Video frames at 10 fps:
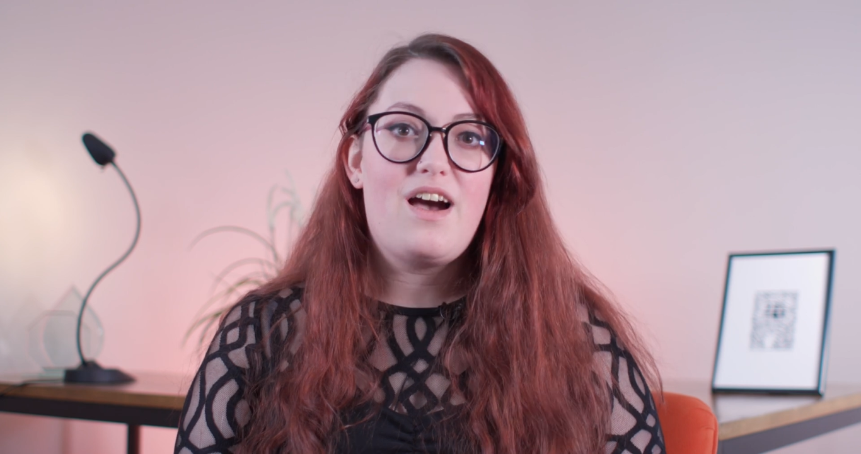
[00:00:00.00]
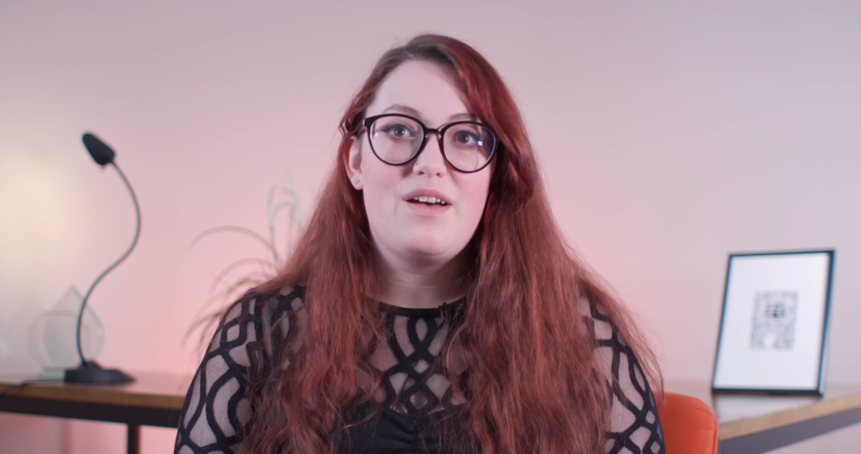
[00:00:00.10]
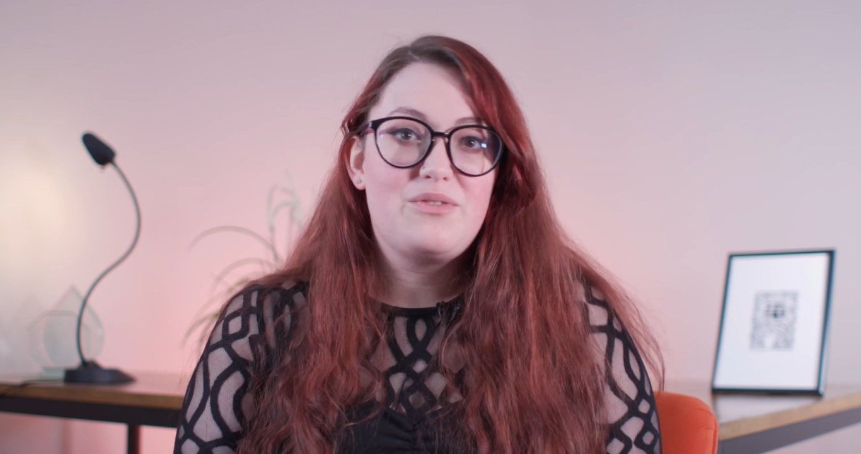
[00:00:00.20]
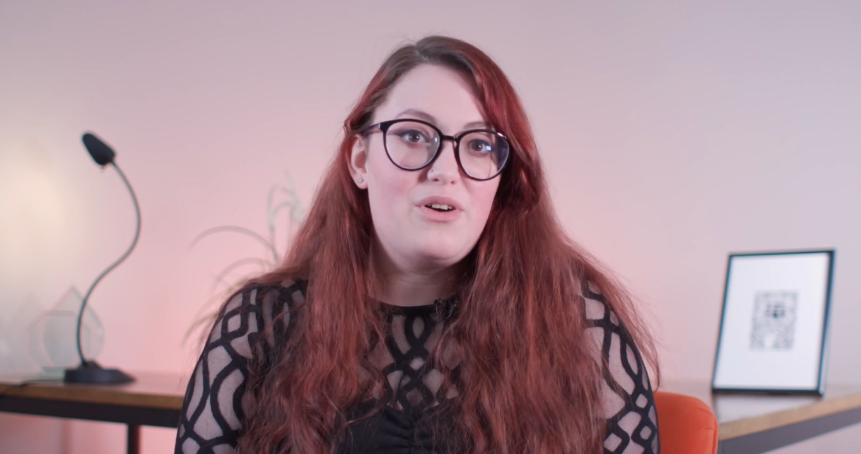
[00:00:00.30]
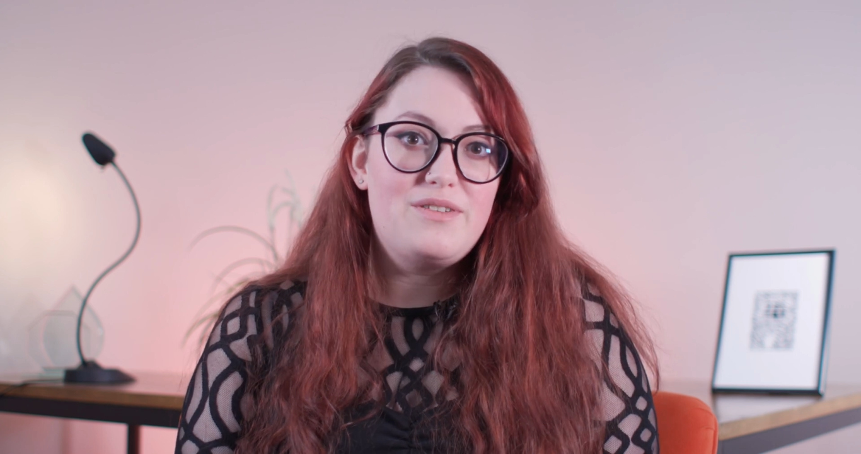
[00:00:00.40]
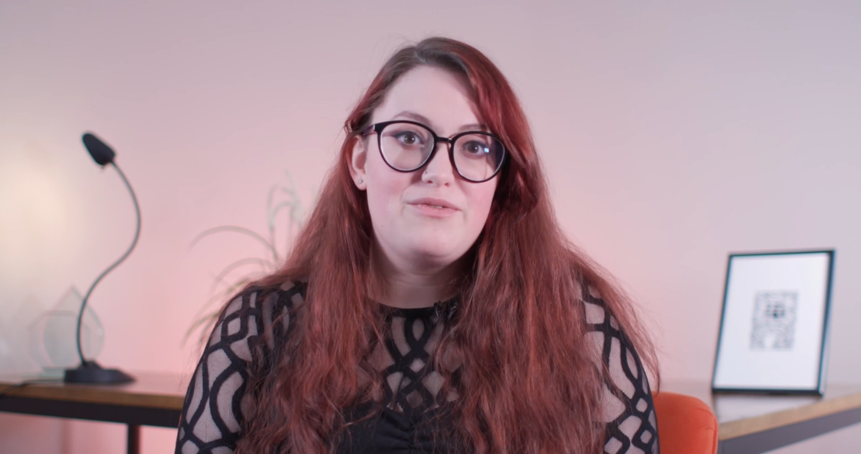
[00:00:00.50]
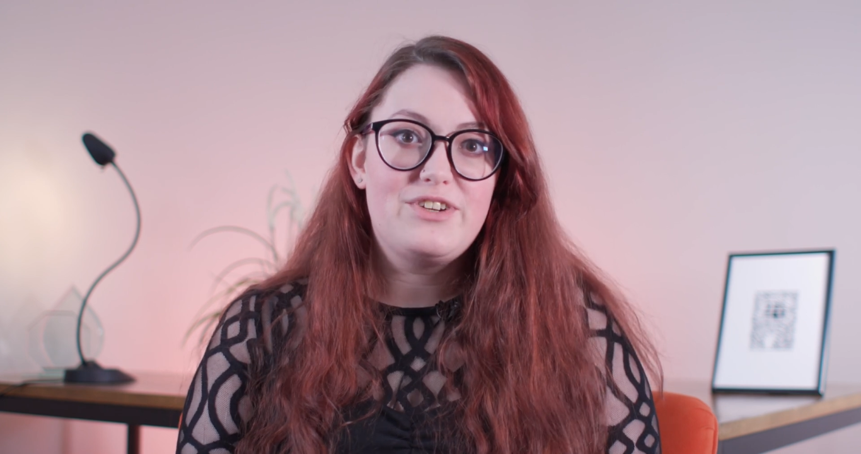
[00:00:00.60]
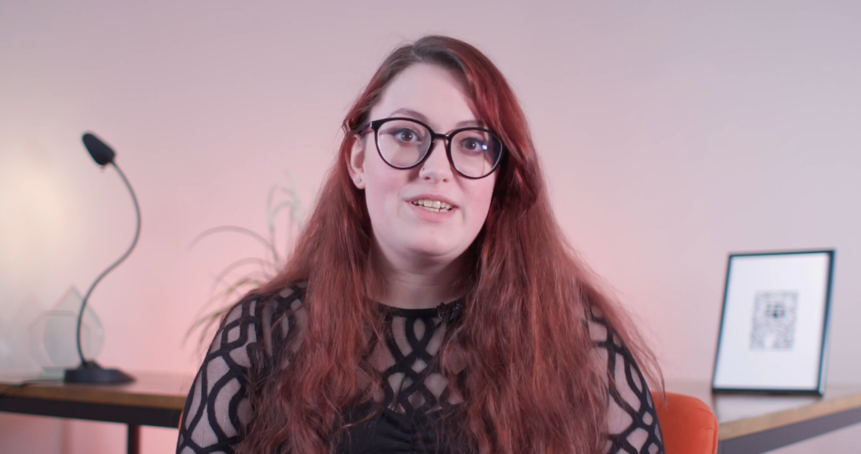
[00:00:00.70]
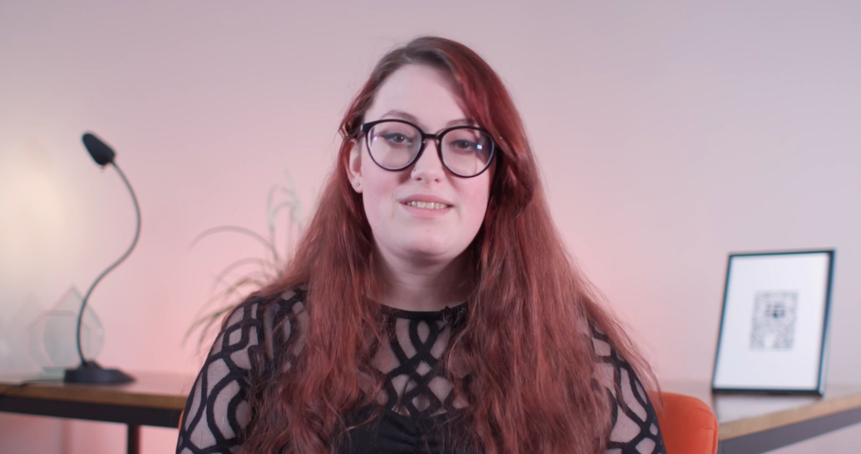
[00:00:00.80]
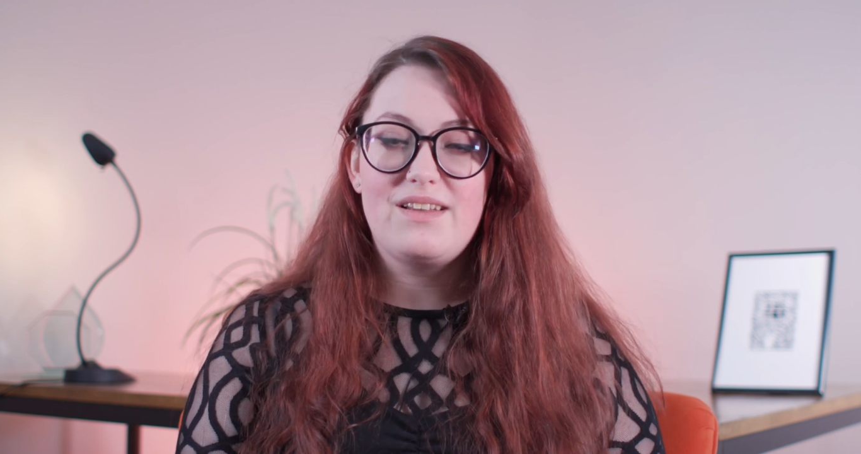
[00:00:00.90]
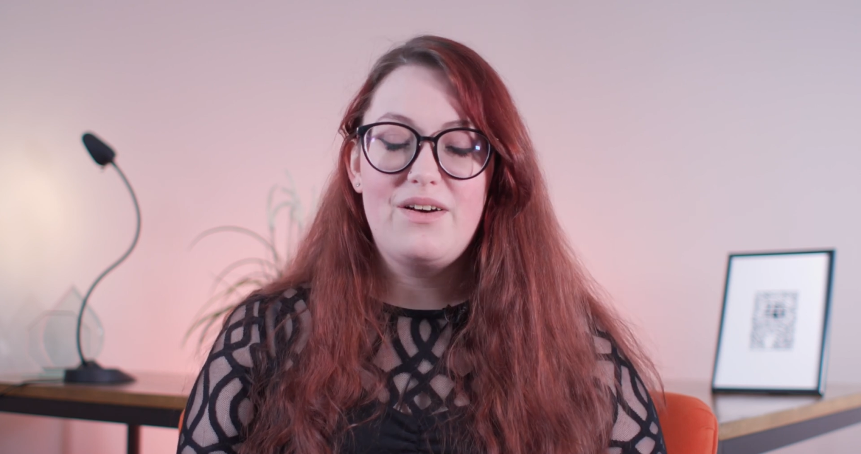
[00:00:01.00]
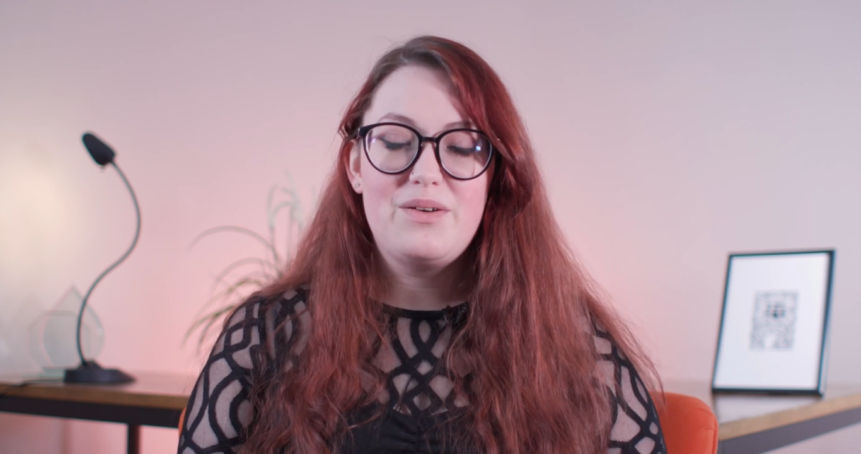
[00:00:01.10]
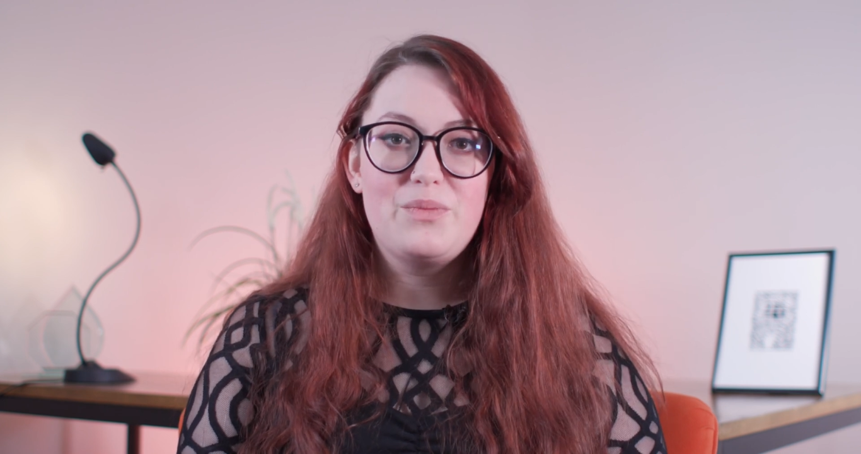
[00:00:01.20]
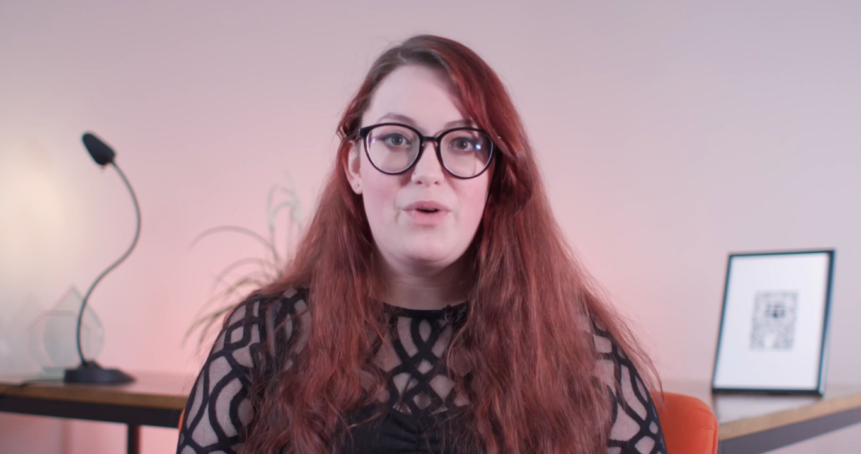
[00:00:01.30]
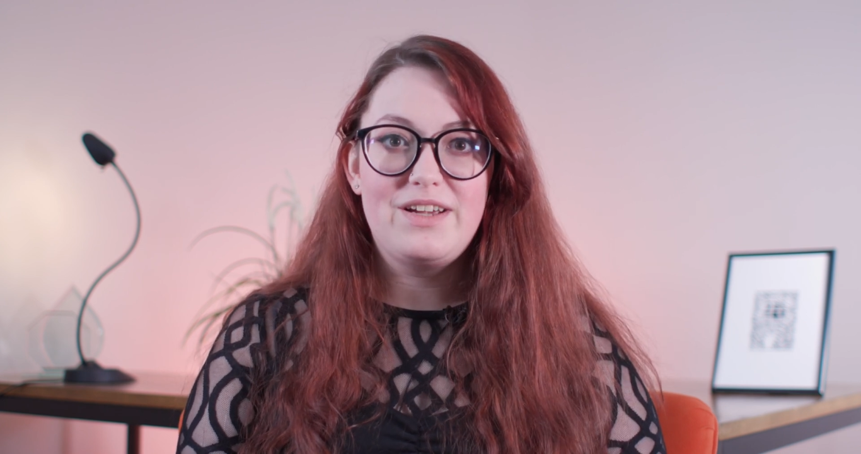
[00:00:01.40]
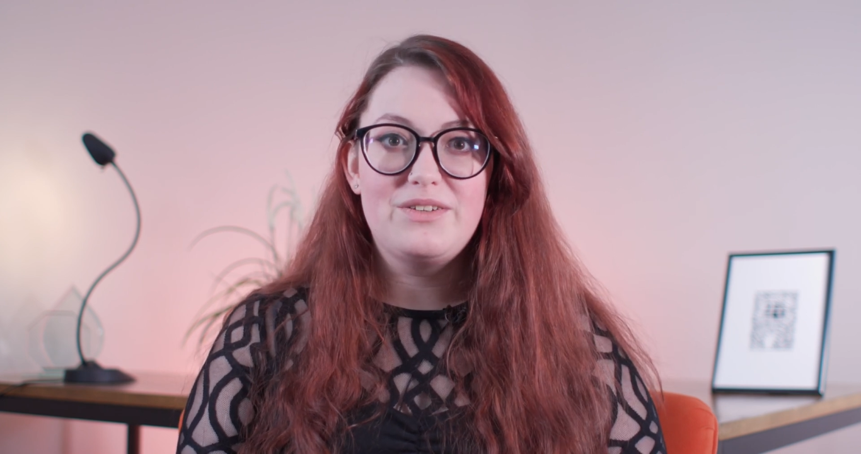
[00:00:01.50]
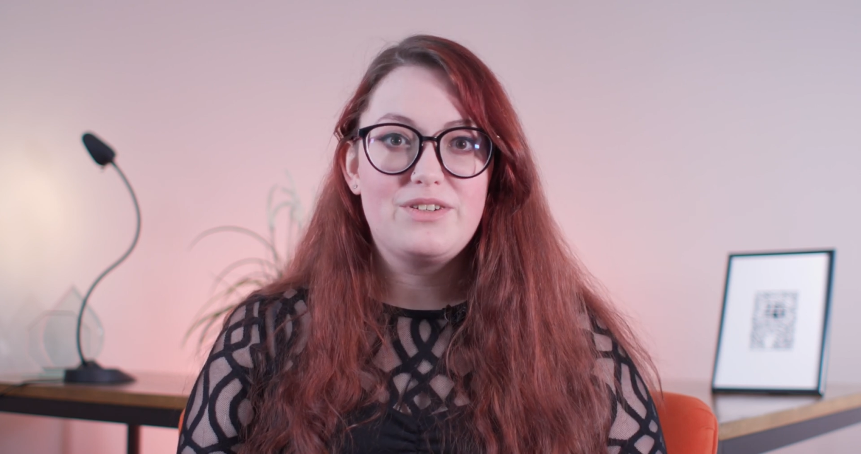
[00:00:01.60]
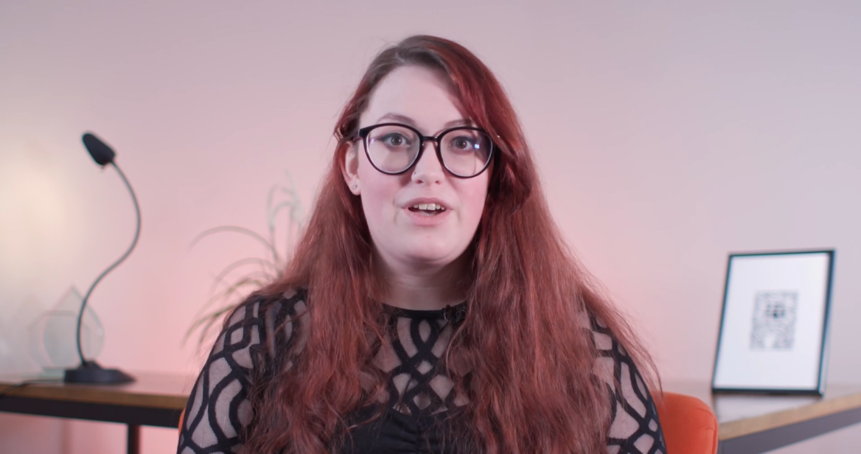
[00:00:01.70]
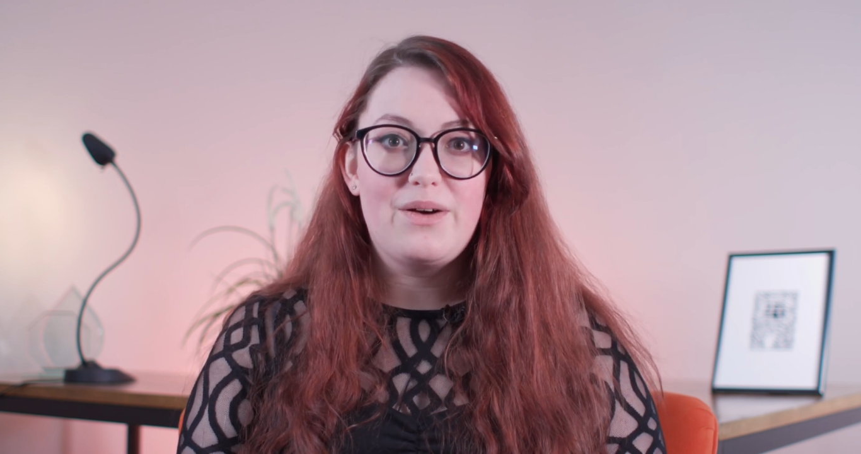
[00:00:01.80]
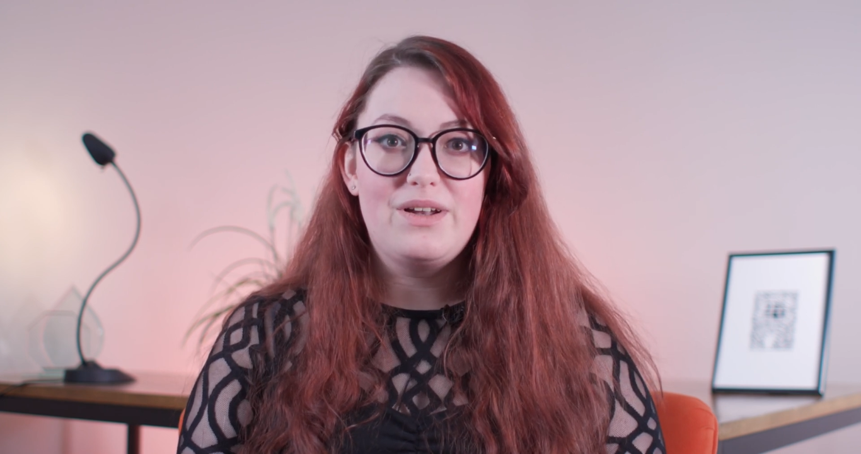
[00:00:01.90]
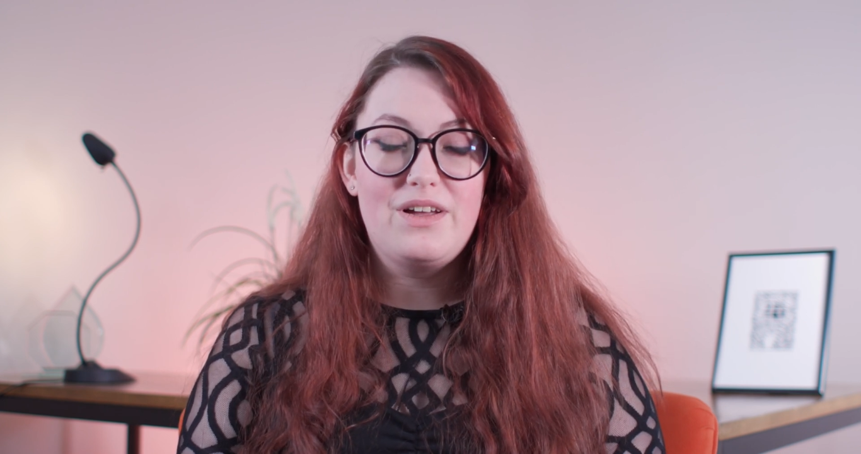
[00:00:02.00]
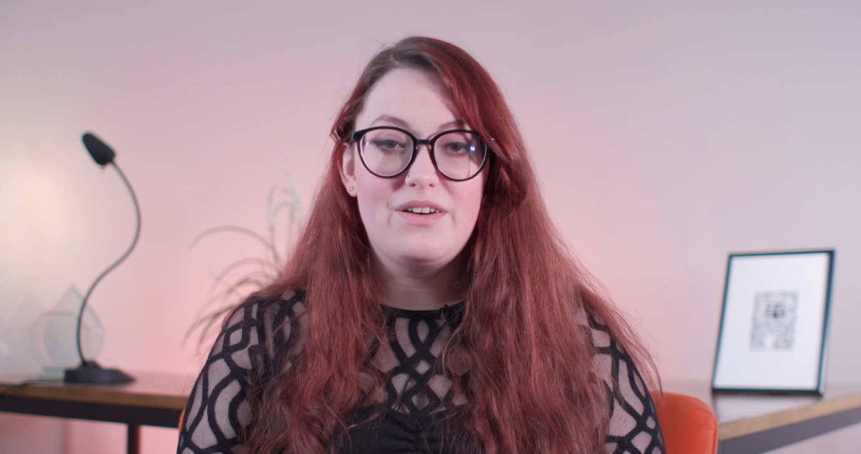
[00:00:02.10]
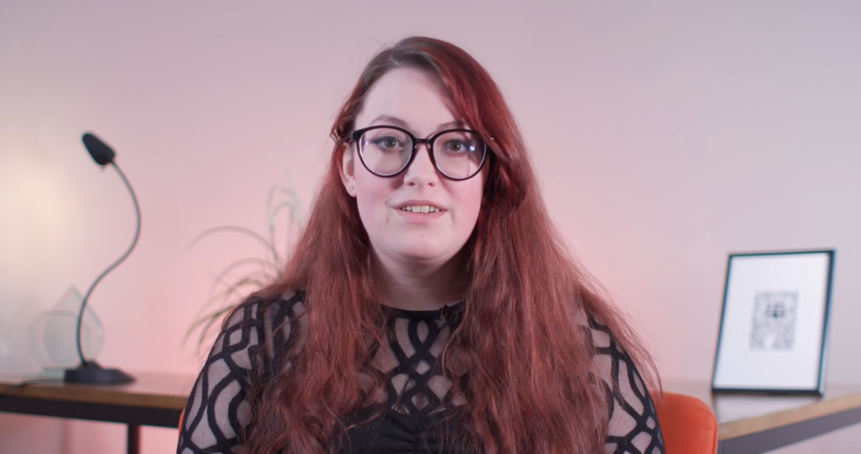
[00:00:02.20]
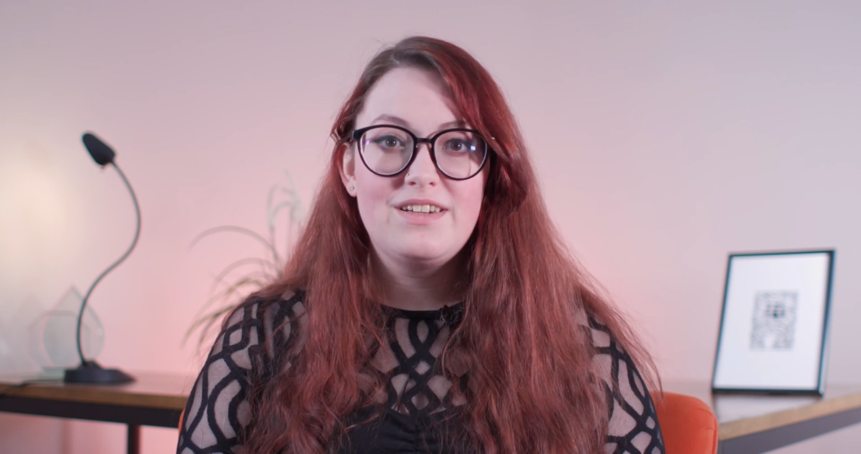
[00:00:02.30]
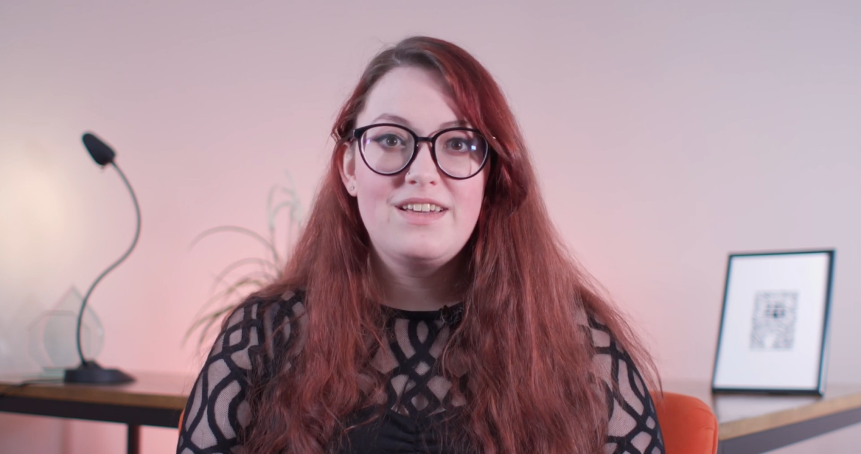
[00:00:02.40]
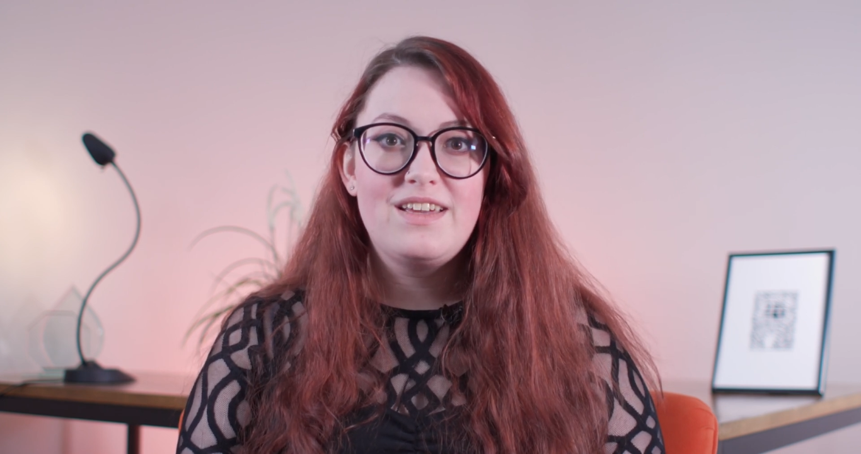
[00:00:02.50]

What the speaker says: I've got a free slot, why not go along?